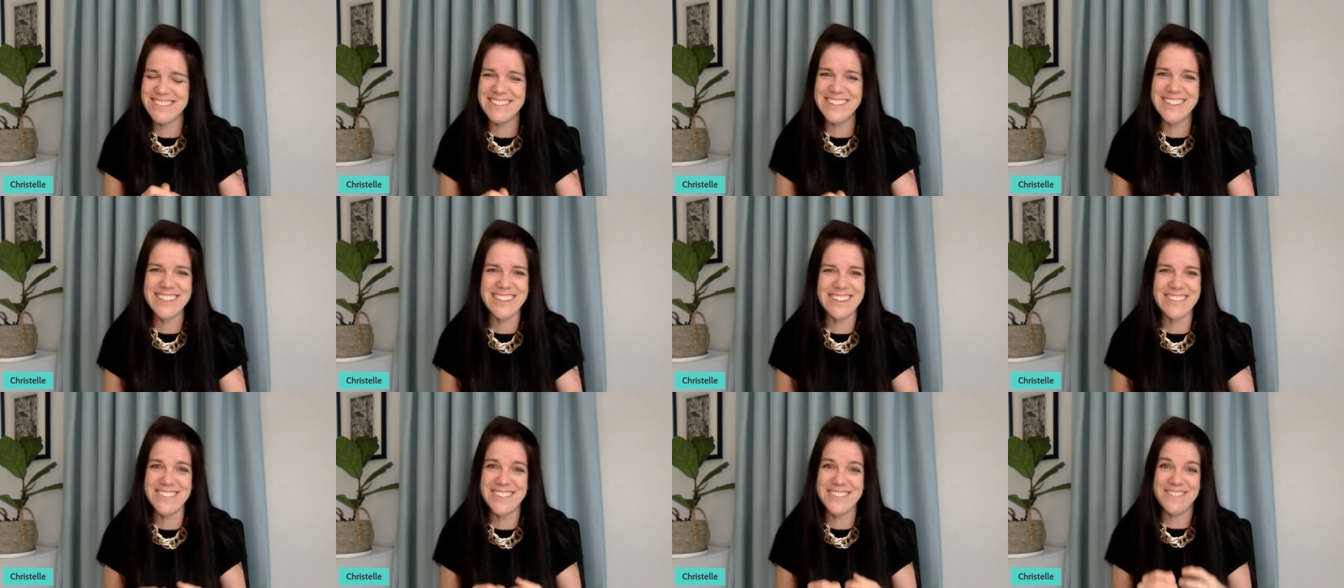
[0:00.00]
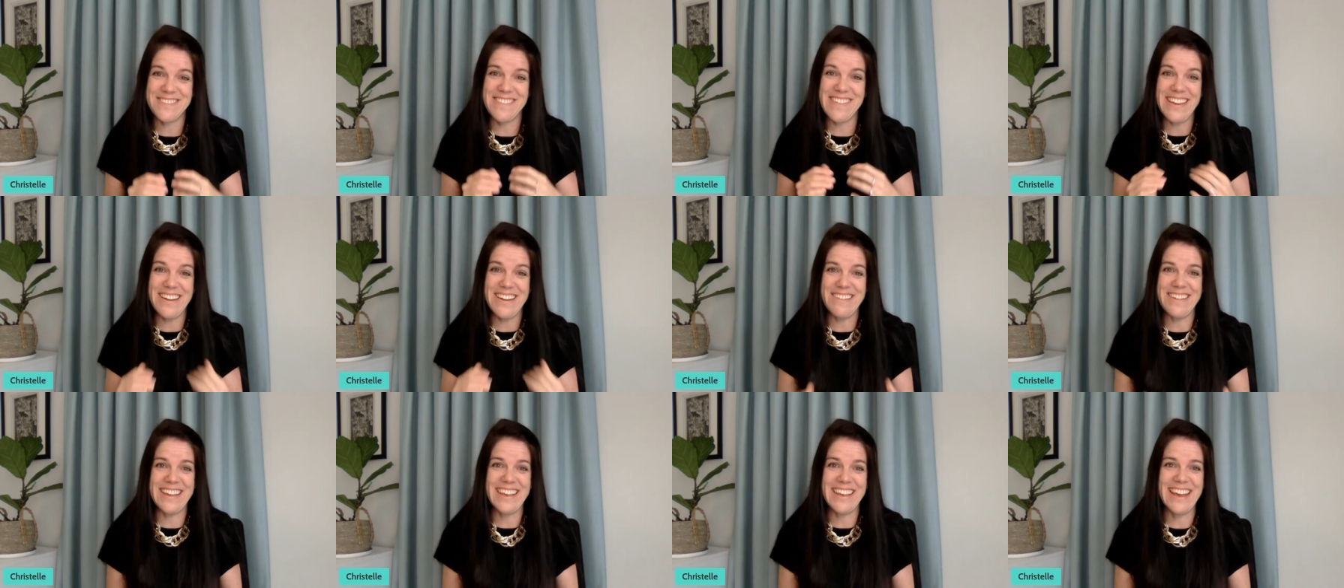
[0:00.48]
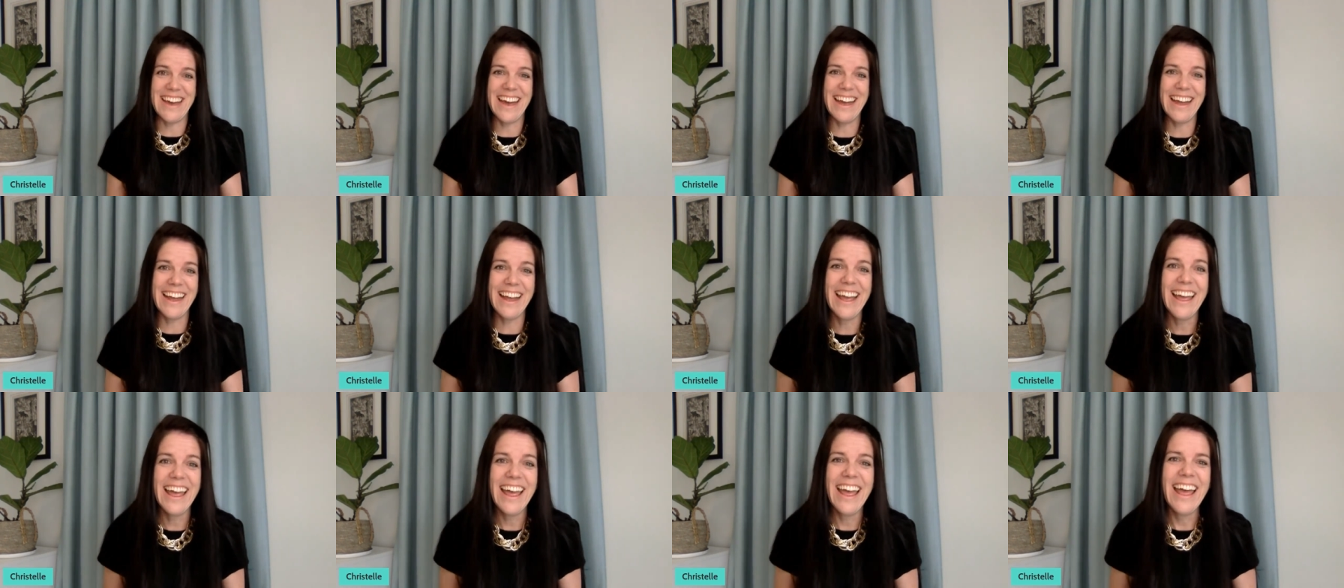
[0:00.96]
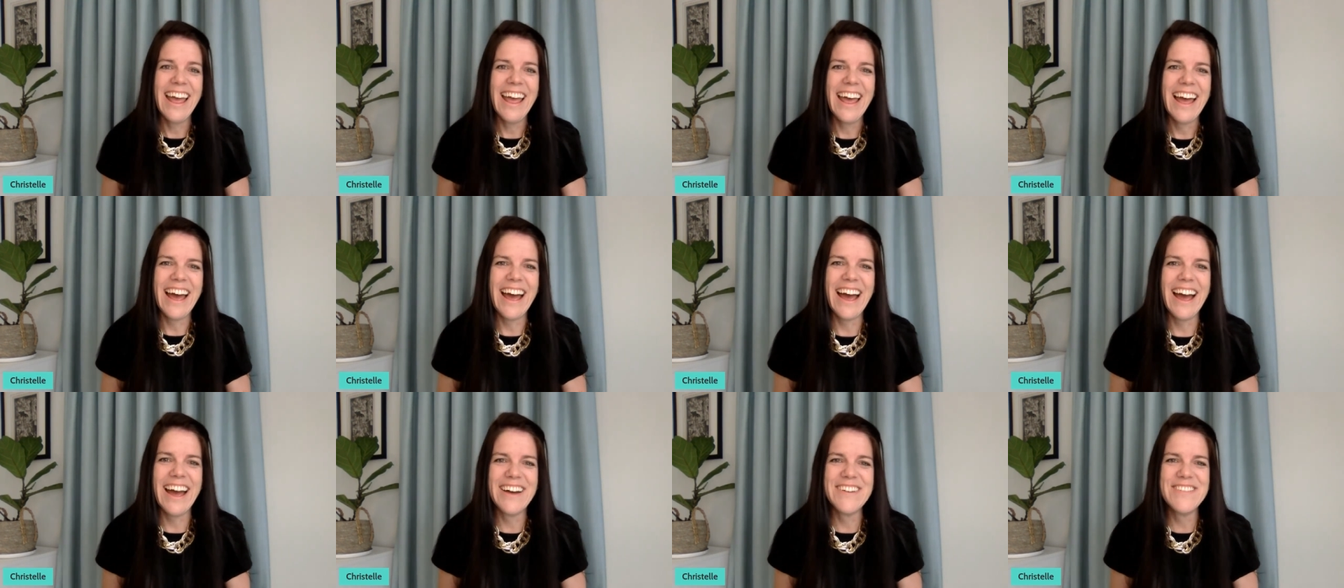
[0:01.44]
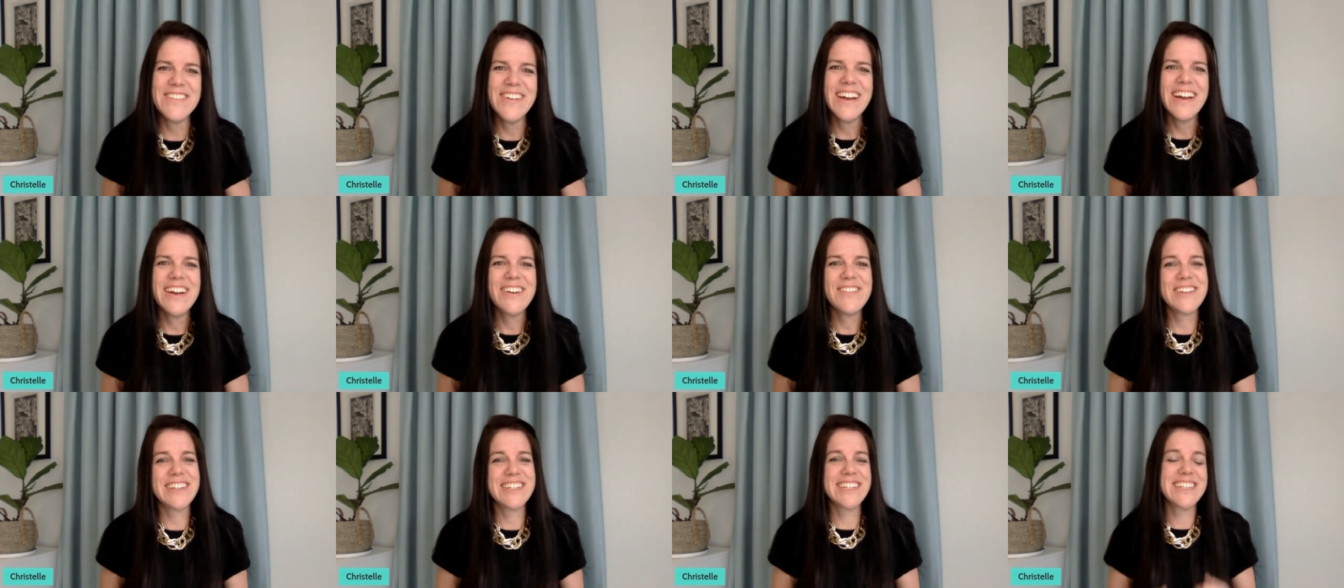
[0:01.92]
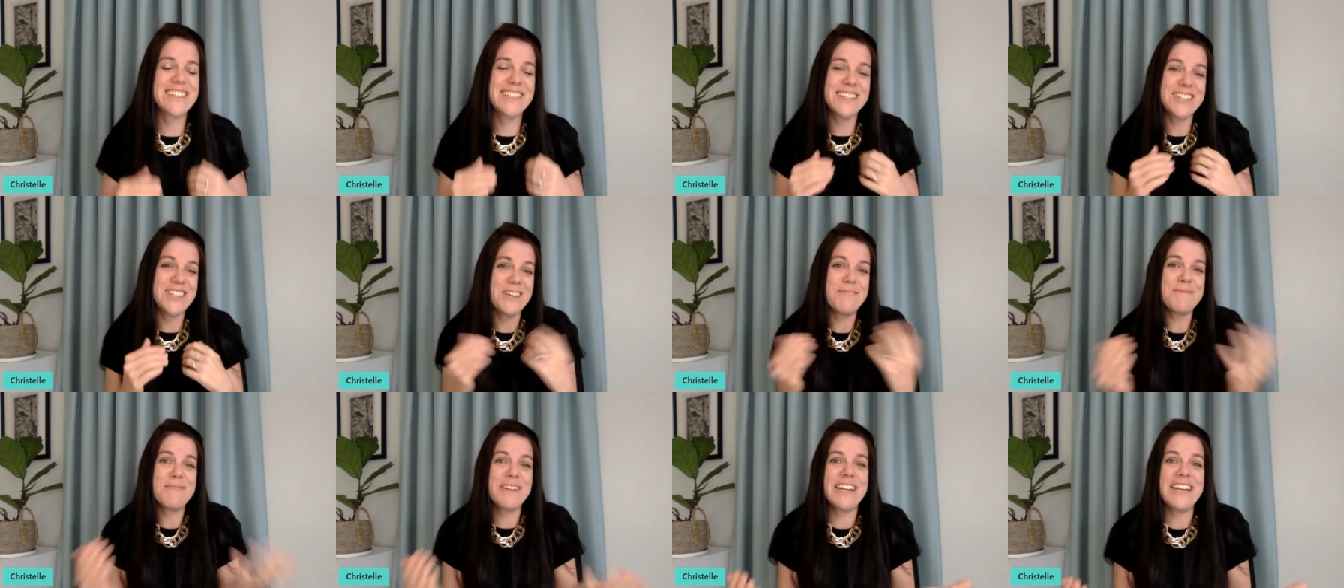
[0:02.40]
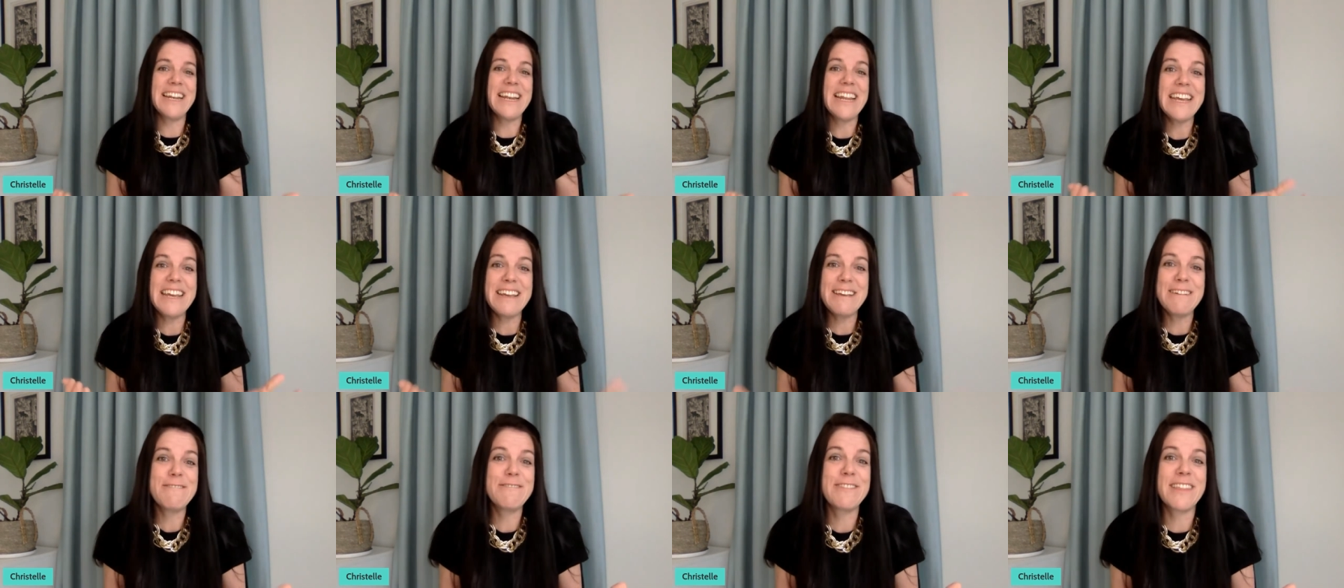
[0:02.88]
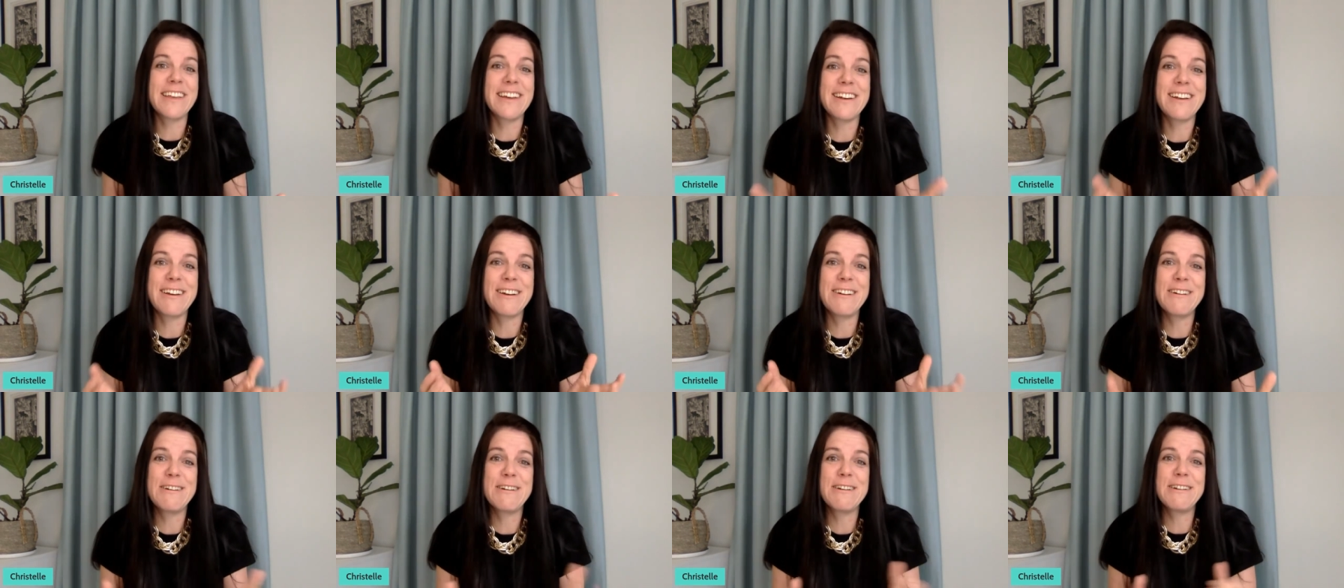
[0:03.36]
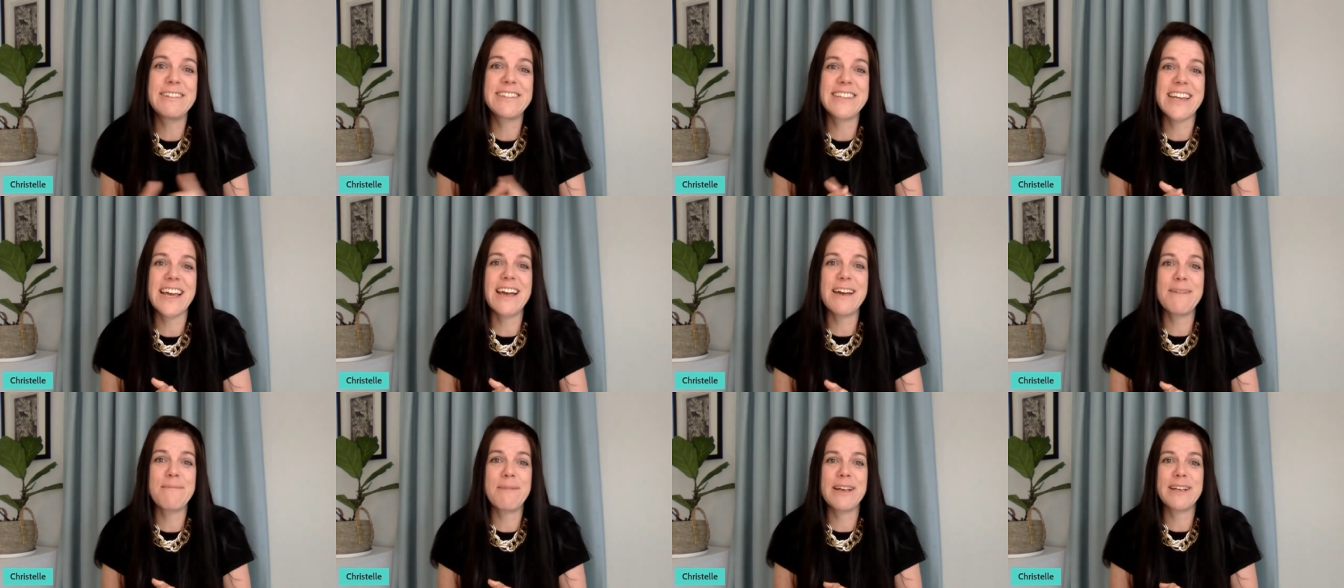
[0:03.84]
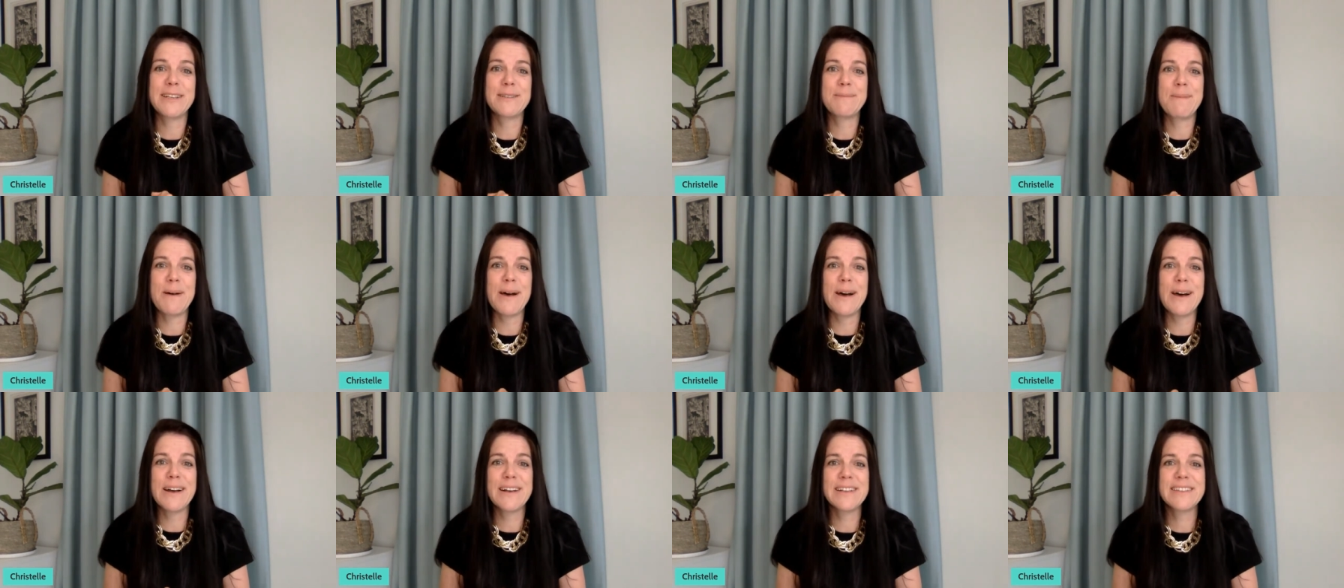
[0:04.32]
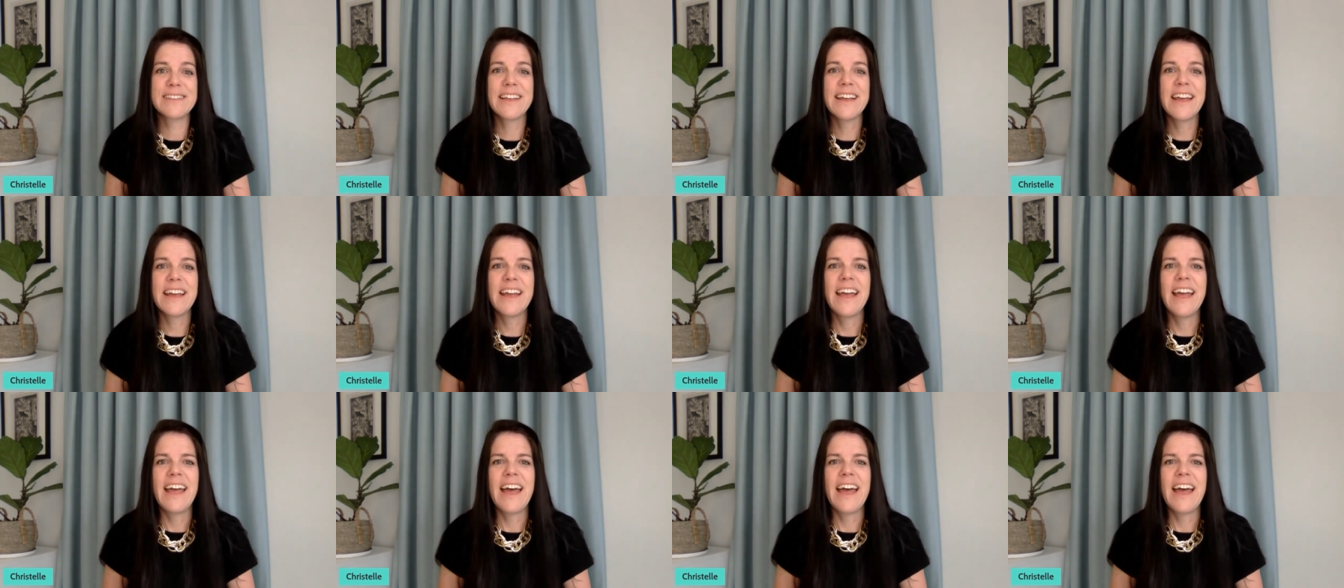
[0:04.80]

so she was very young. Um, but she, she believed that her time has passed.